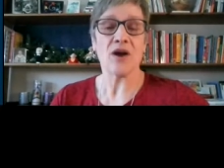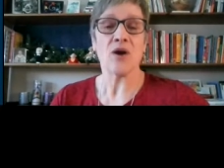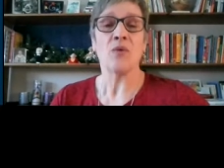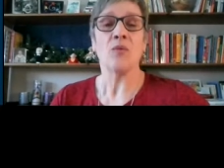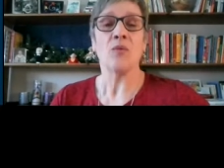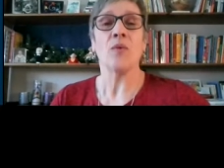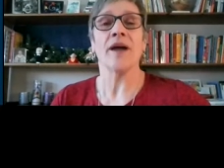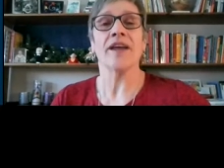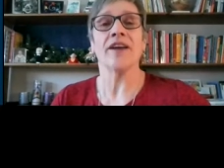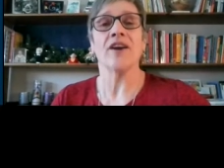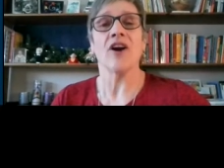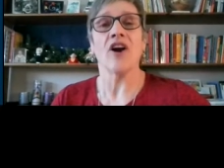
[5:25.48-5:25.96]

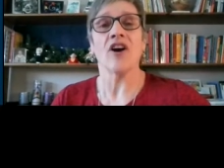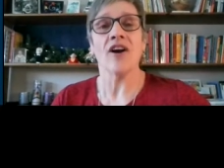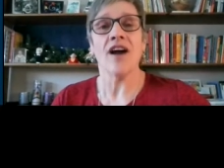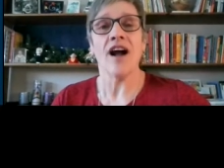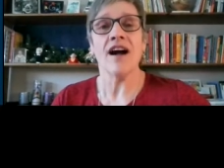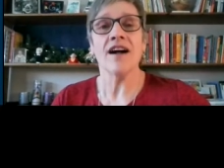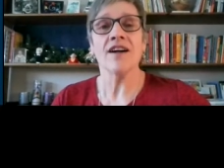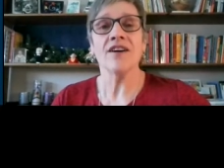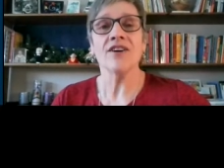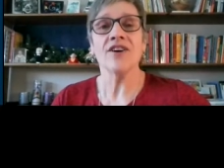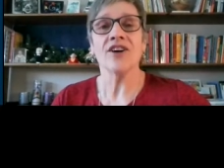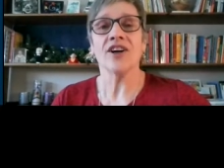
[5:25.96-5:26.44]
when our
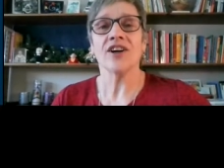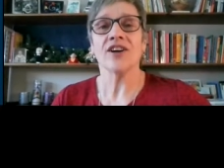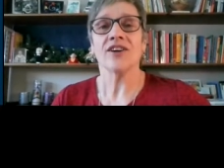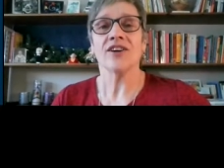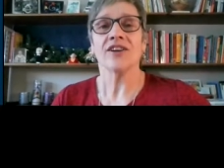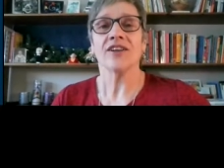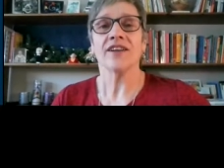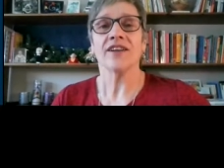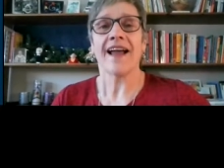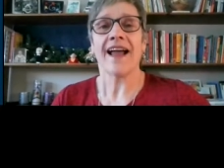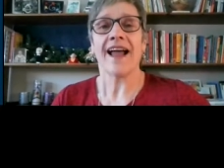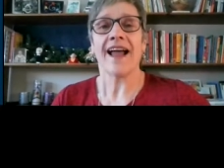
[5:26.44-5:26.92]
hunger
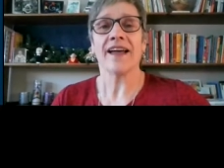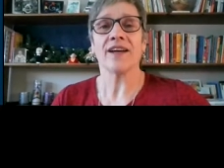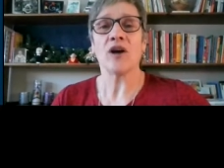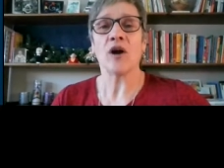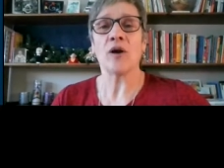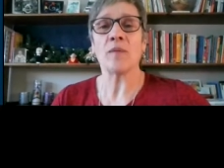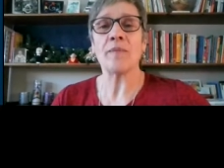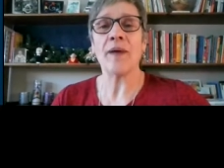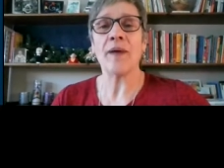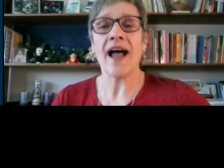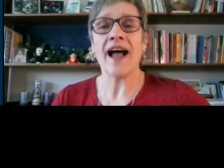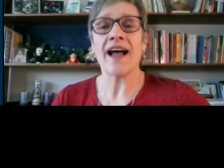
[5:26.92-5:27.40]
and
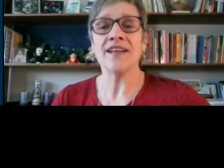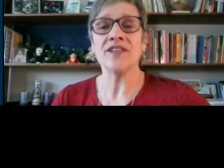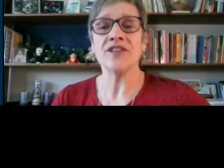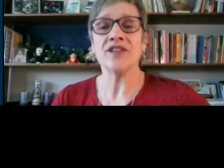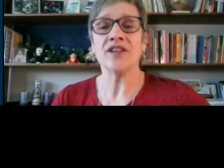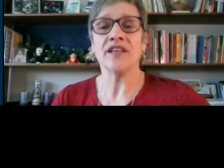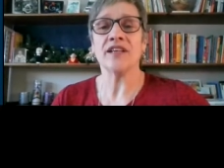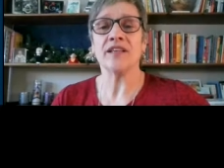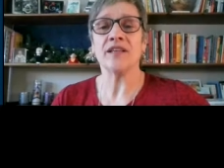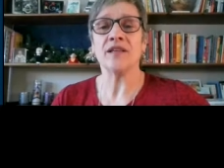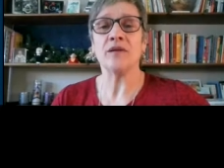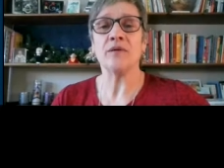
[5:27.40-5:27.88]
our
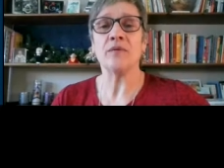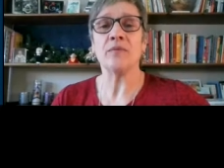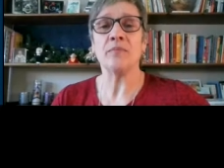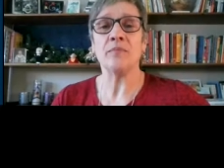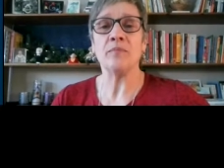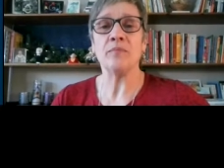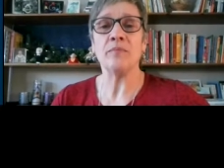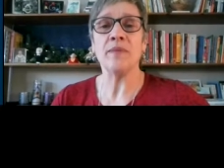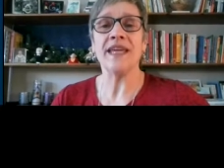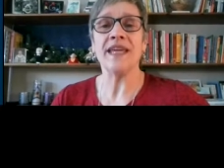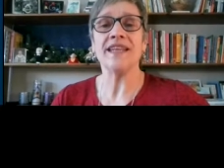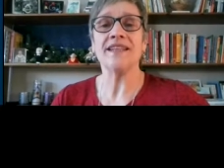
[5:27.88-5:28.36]
passion
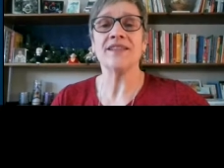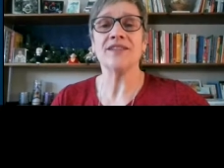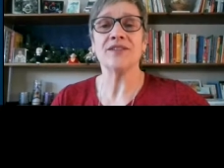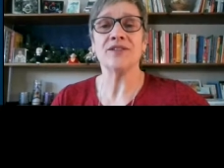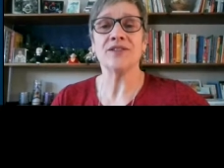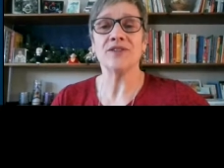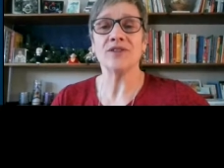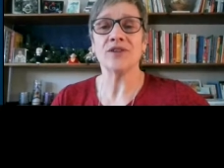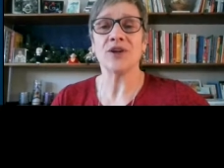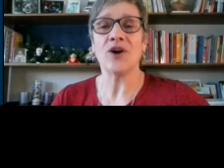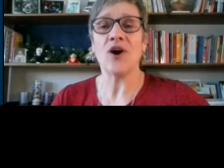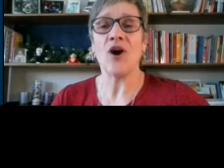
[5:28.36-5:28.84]
meet
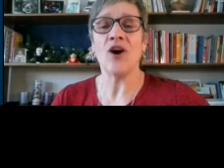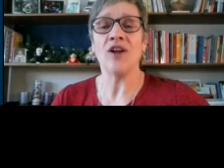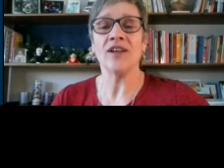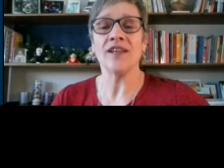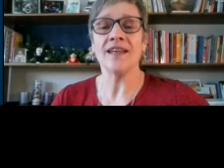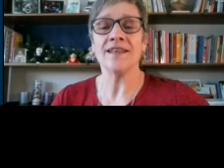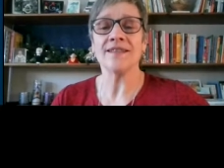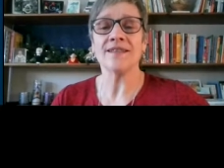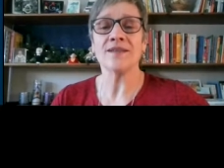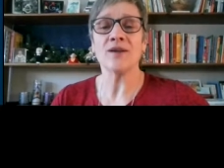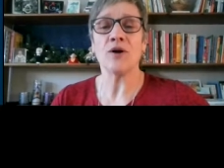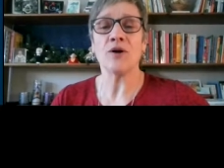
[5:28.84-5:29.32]
to call
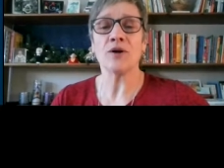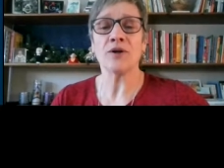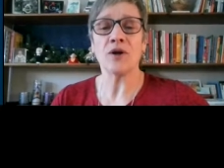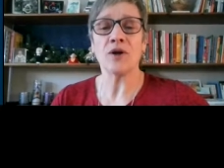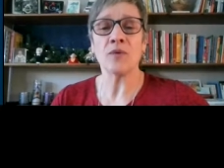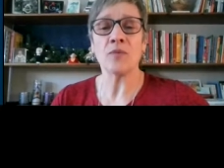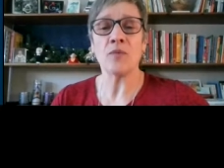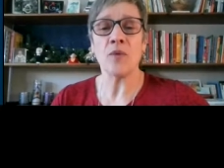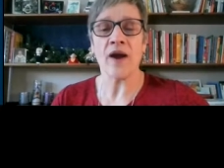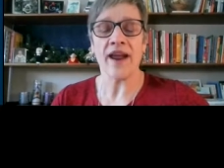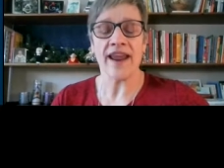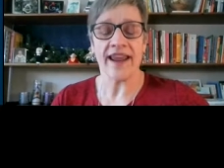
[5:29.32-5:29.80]
us on our
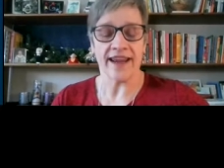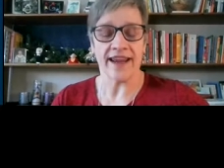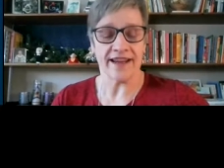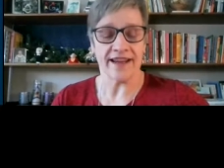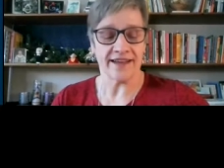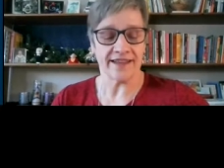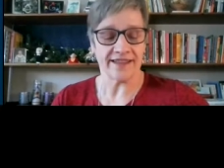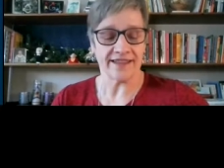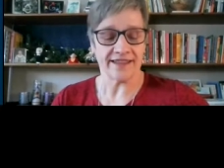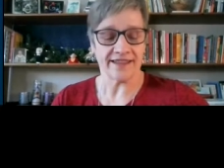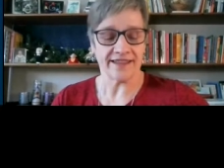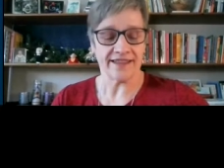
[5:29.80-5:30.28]
way,
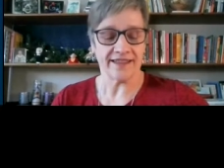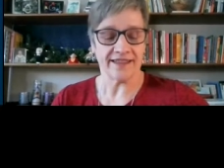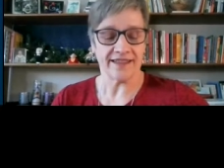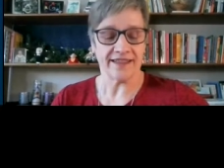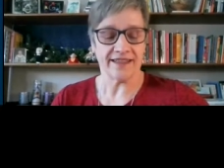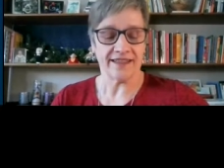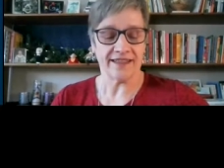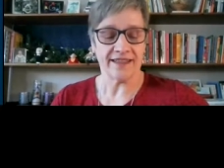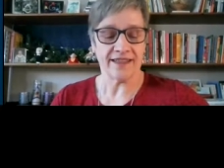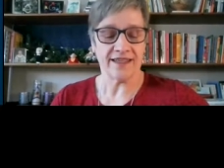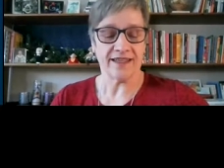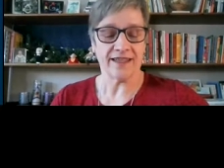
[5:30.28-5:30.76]

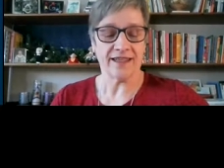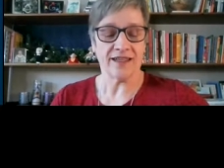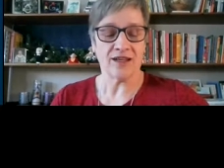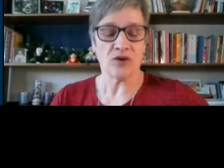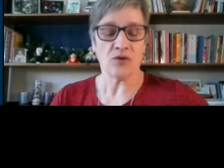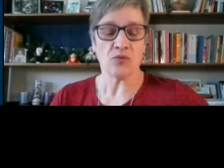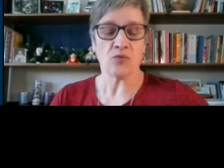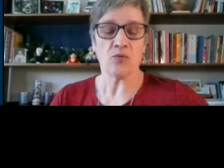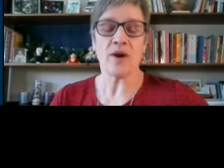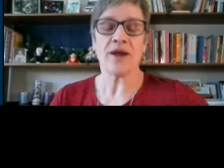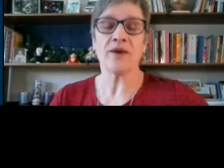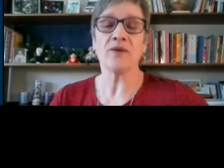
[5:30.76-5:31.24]

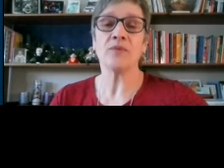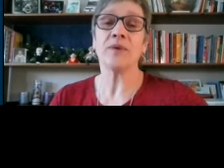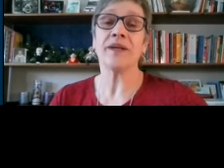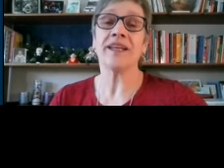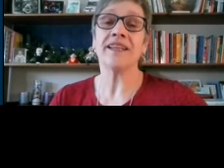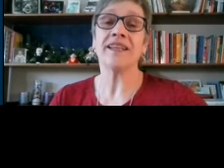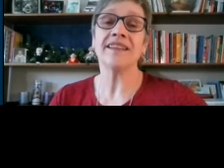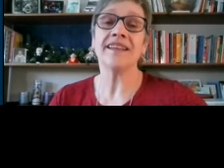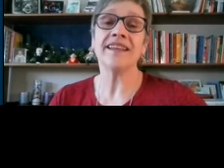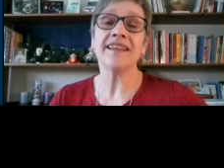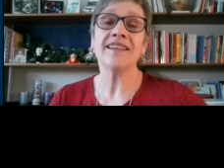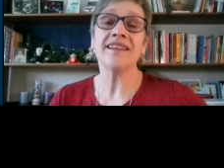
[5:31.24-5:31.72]
when we
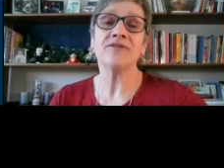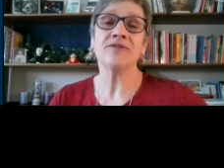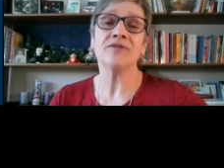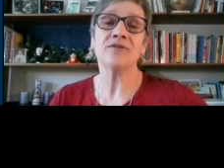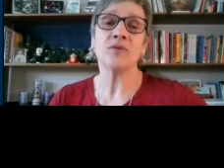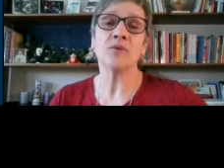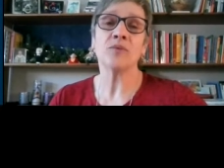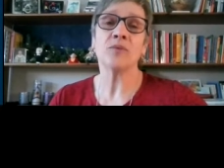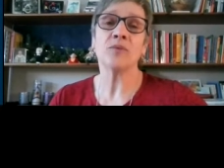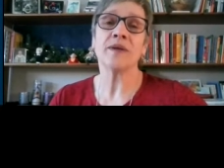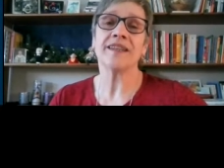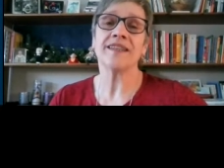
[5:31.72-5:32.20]
live
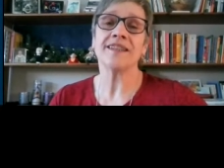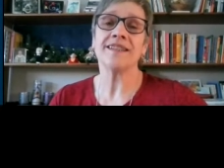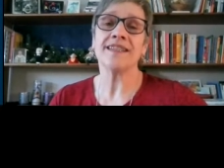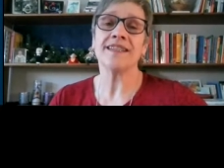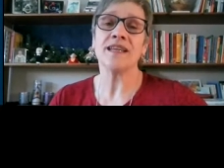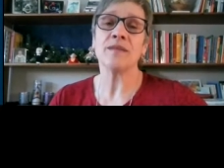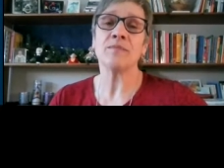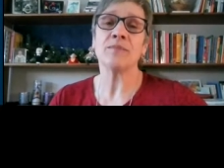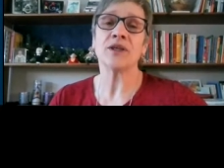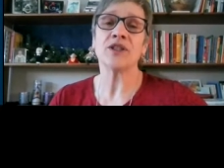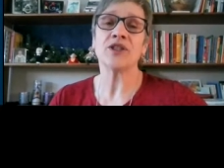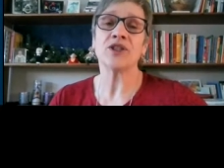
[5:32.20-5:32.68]
with
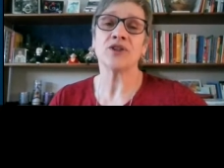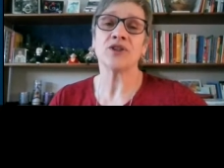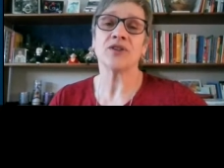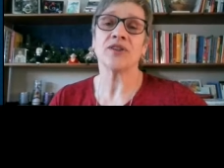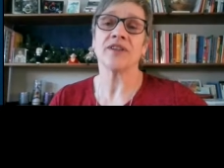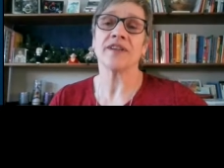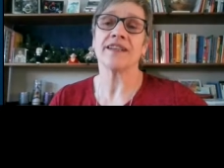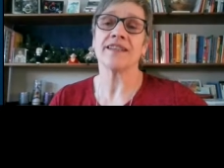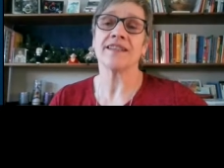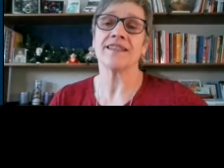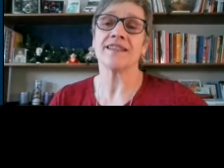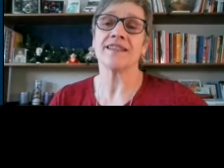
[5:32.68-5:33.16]
deep
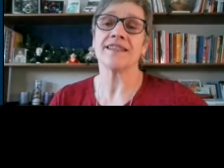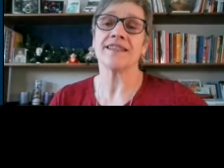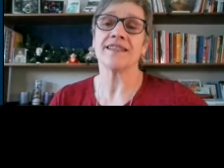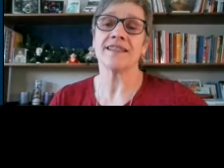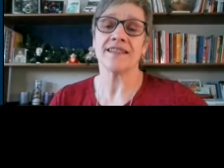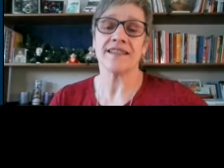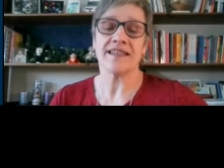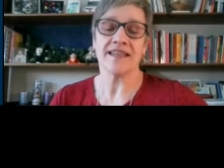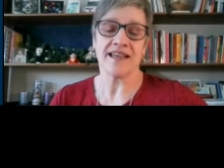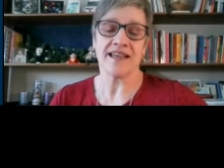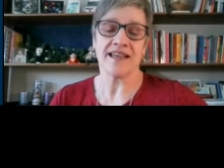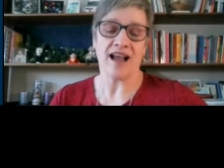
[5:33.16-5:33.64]
assurance
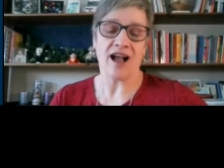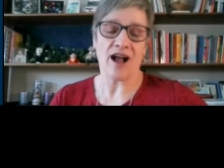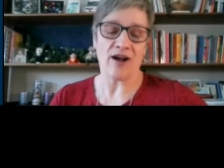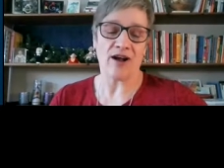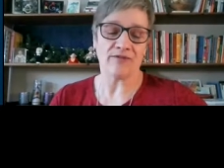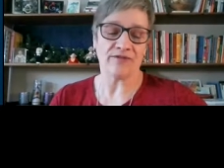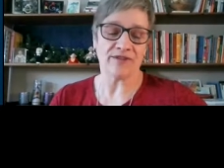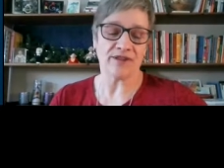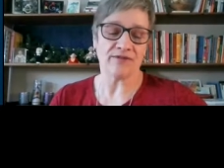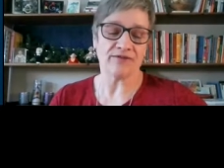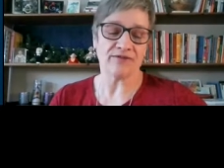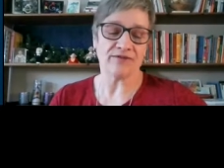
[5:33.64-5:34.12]

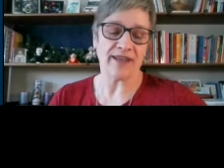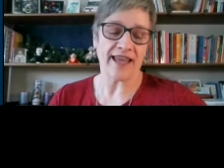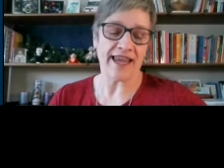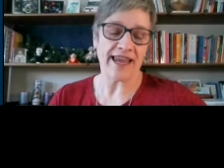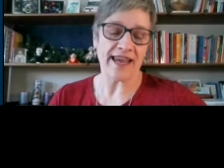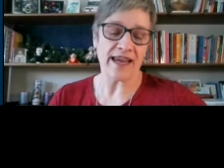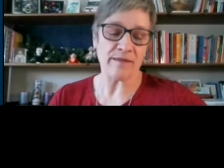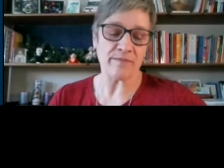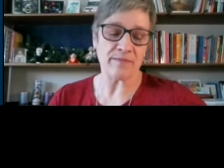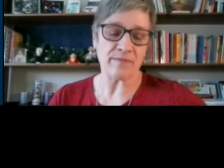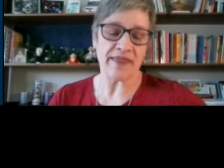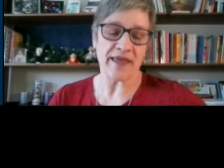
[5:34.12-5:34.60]
of the
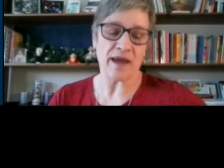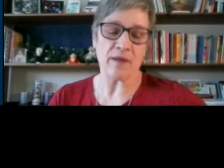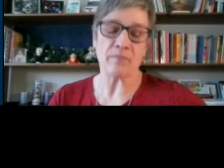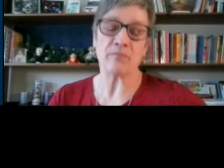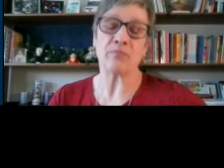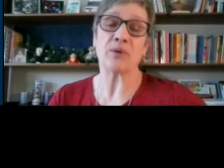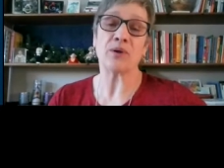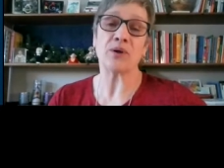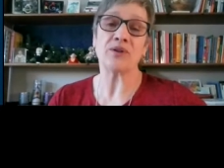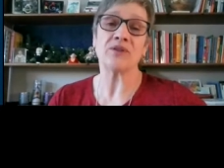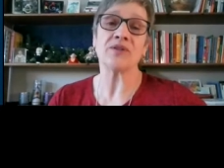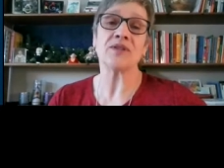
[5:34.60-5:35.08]
flame that
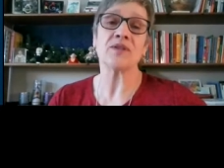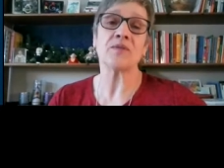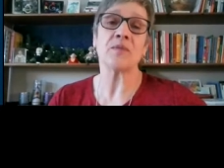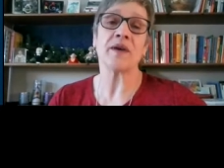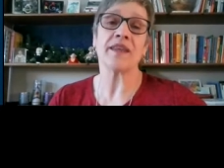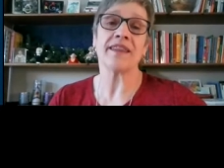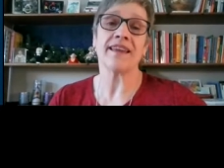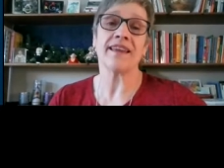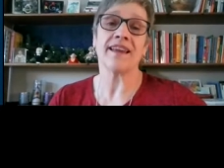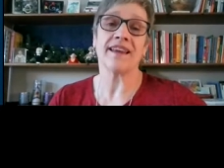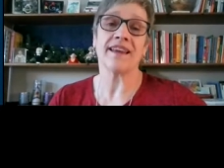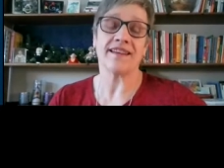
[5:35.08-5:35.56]
burns
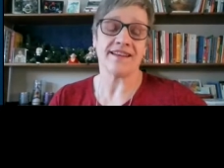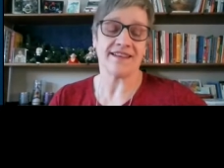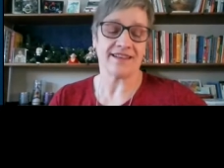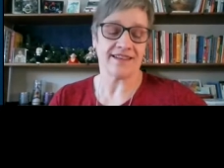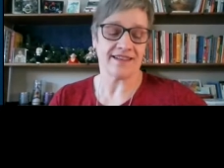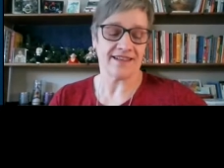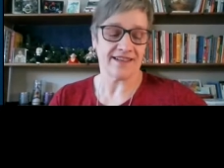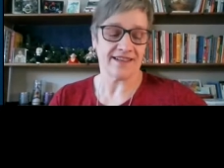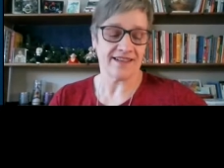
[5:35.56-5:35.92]
within,